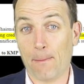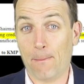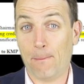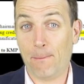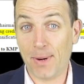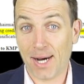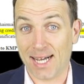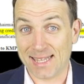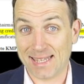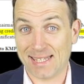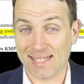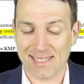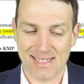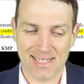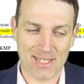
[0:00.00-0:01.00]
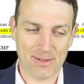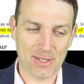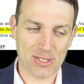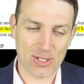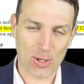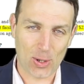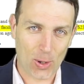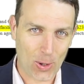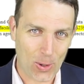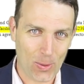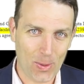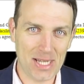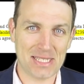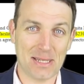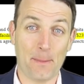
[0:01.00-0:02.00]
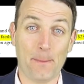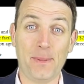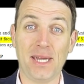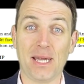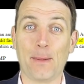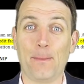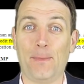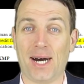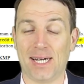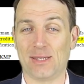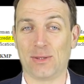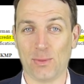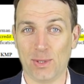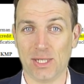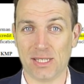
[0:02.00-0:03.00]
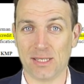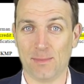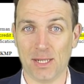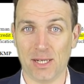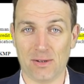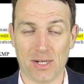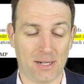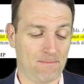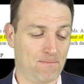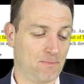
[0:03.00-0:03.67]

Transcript: but there is always a big but with Amira.